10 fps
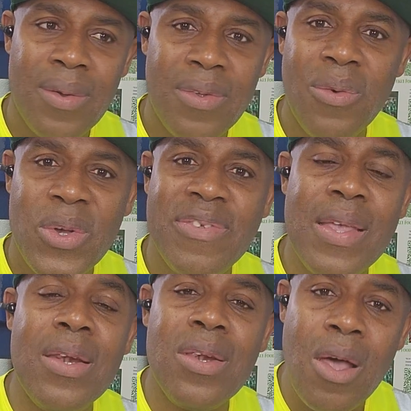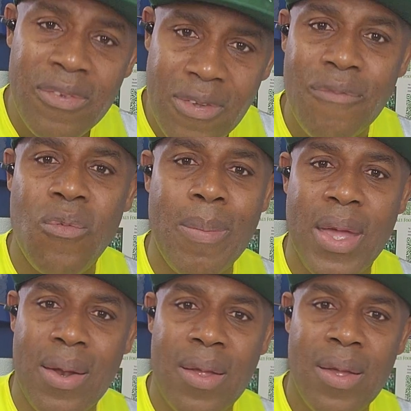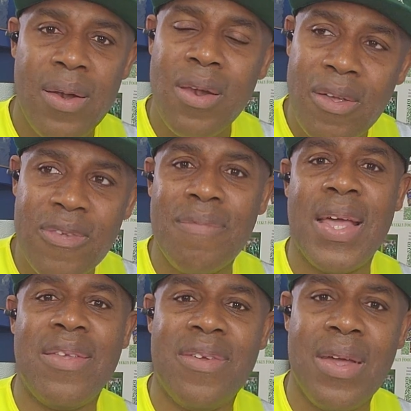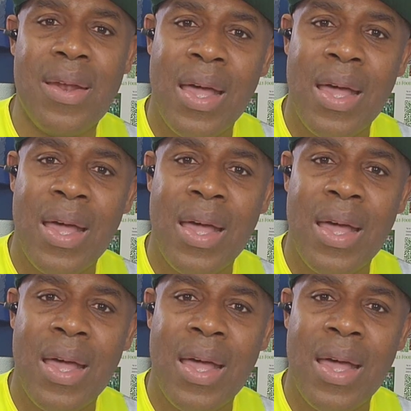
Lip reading: We see lots of women, lots of Nigerian